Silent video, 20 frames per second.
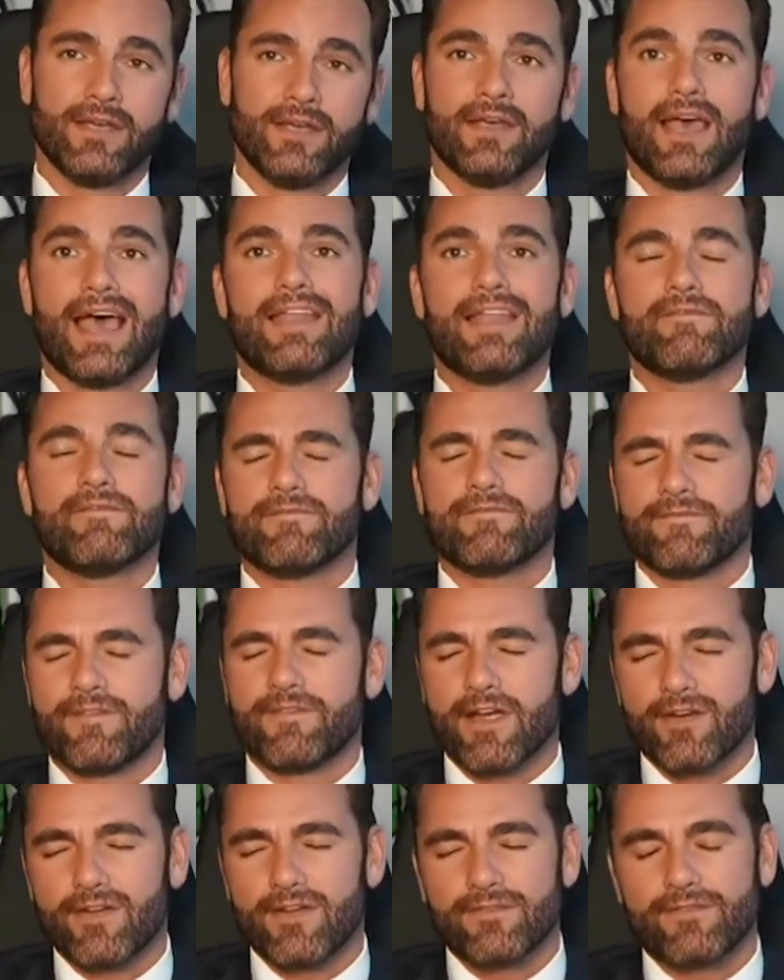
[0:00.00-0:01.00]
and
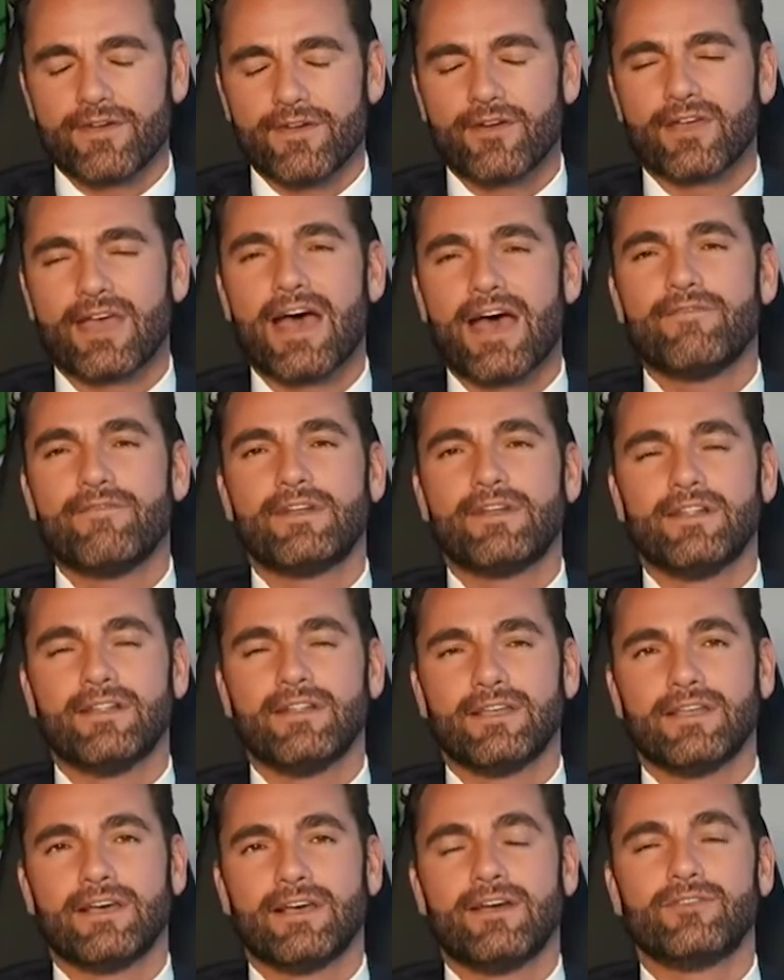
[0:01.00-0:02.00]
very, very evidently
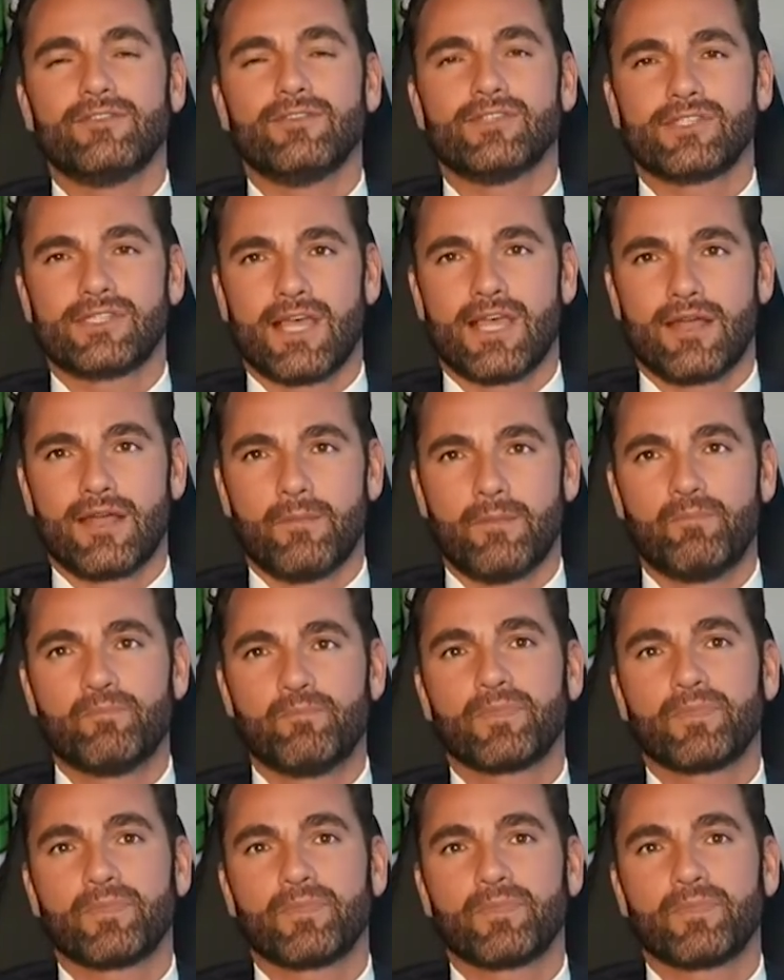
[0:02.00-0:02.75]
understand